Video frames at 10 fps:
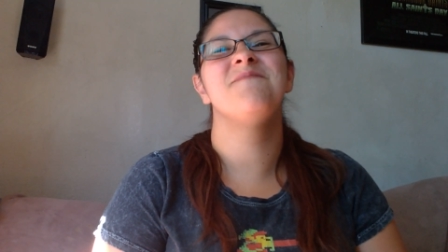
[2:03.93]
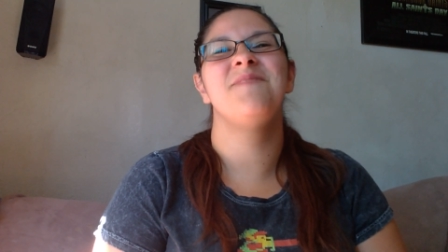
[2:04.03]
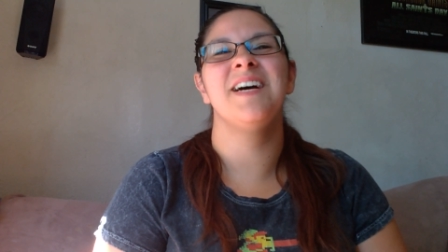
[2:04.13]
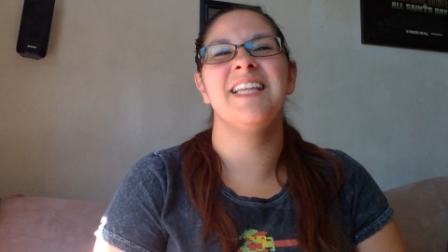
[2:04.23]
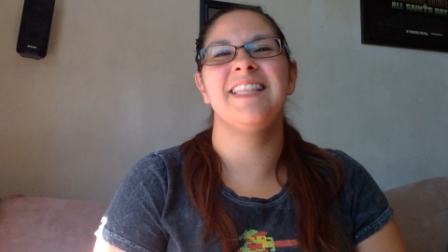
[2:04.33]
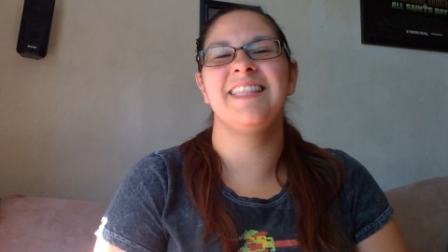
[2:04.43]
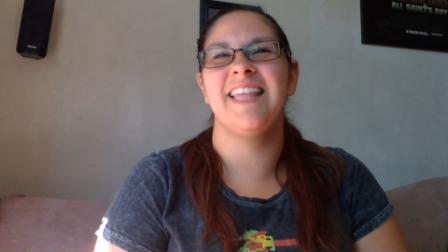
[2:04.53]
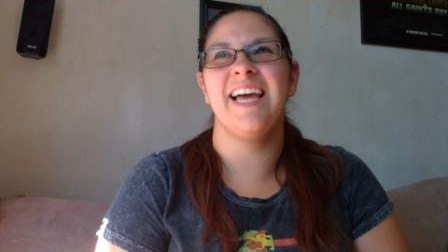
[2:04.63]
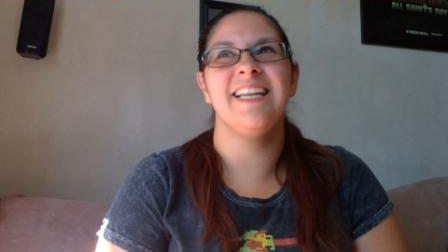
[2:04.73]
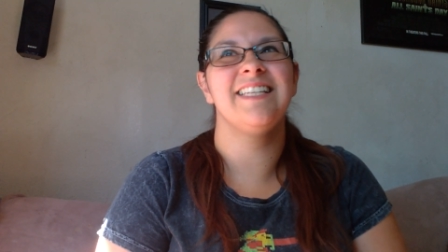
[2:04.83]
But
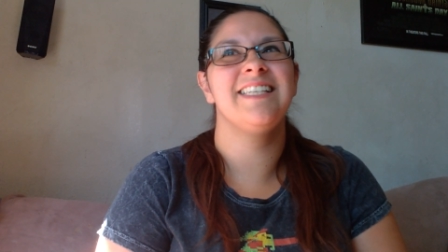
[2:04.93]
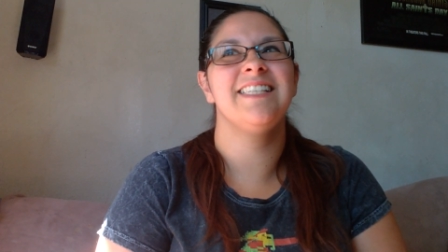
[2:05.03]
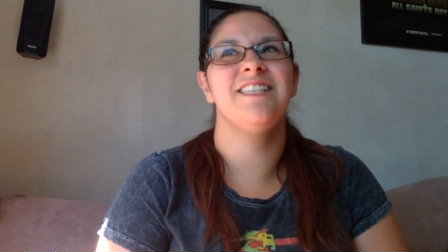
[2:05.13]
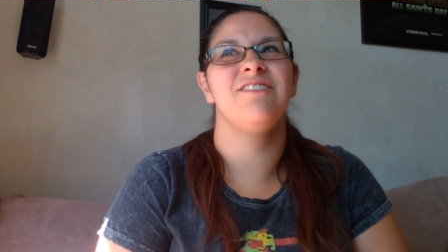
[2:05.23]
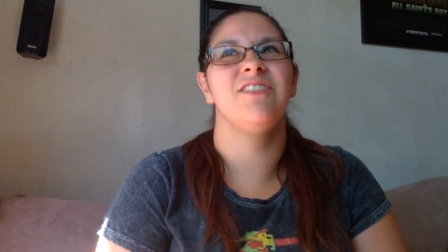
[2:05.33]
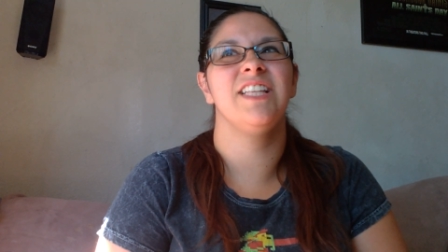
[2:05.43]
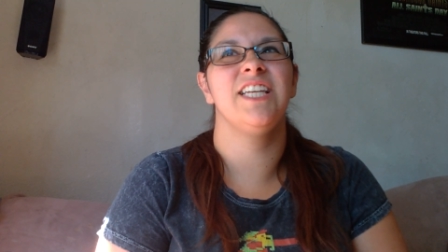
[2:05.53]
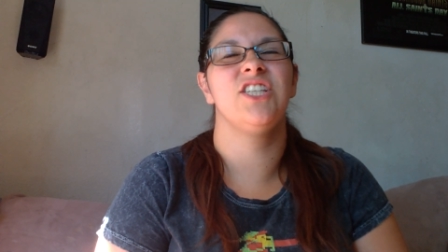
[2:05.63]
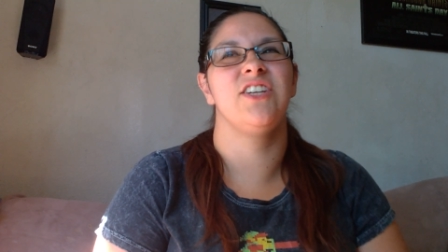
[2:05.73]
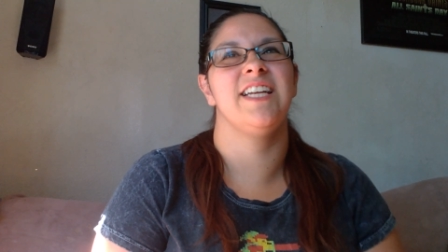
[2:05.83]
that doesn't
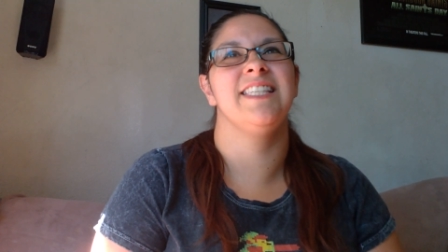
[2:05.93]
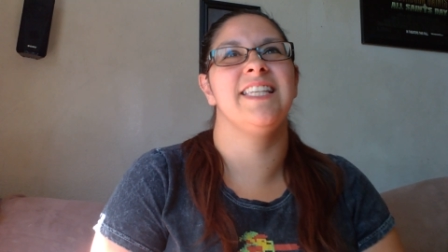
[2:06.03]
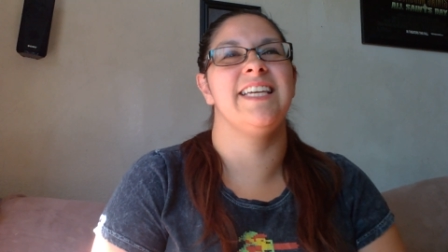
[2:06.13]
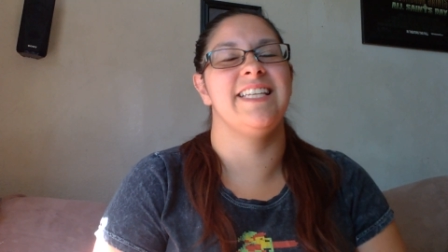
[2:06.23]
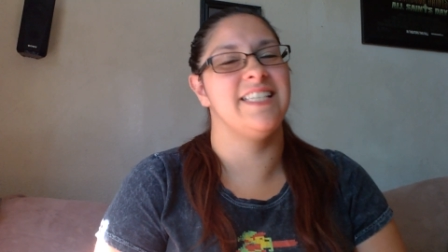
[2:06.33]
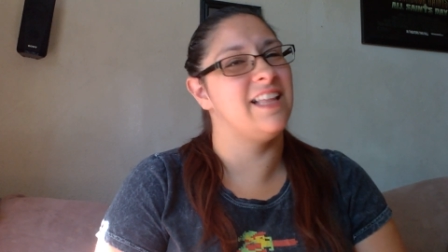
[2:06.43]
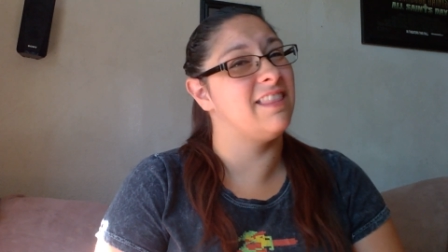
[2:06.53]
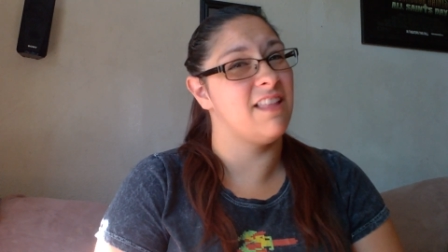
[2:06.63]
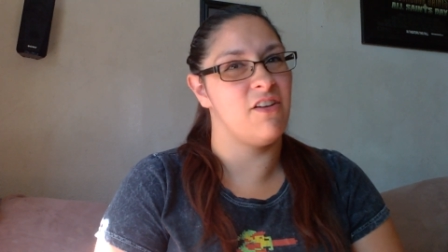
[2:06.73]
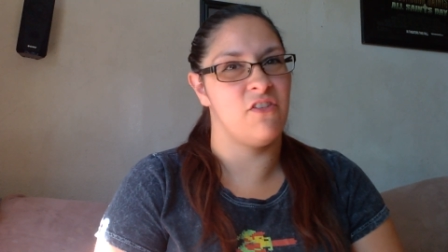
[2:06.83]
really translate into
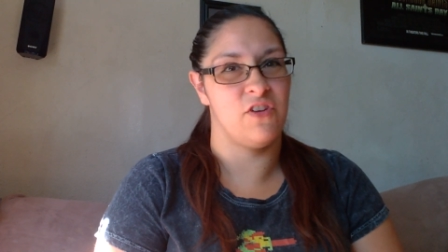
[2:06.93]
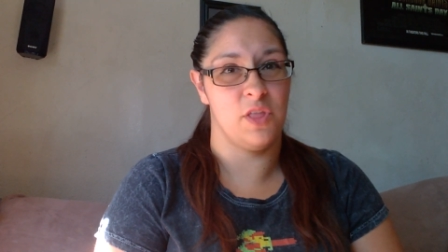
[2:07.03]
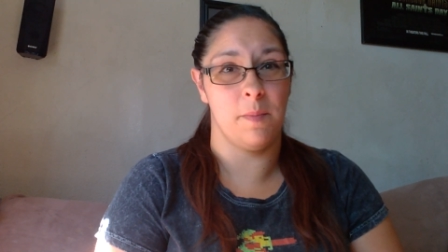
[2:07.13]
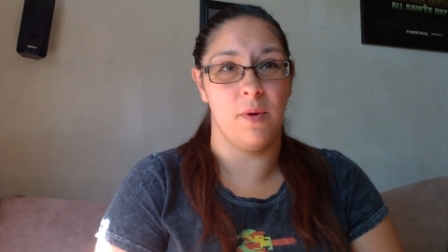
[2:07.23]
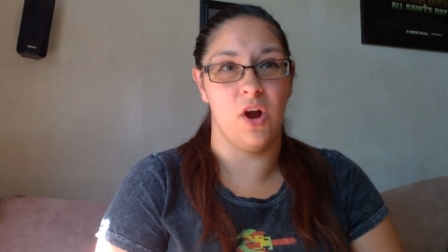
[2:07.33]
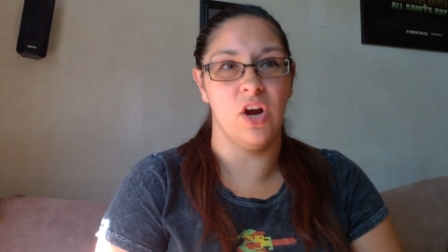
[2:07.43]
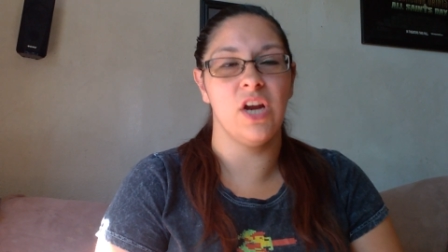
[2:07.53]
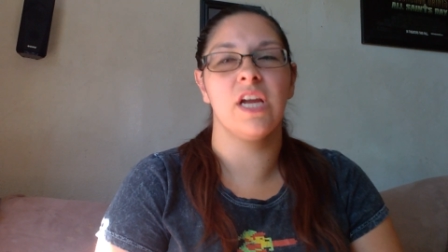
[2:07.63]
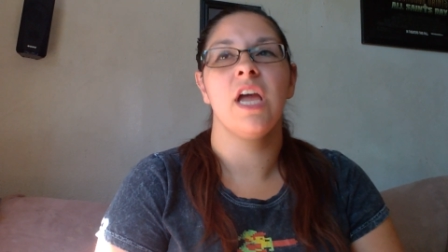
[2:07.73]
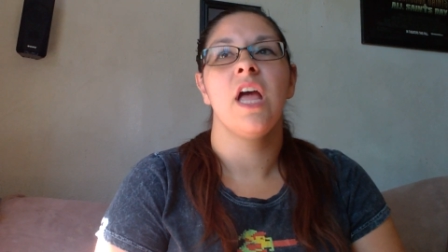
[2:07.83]
love for the
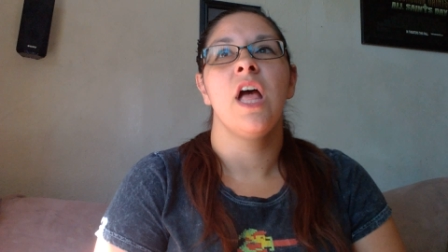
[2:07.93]
park.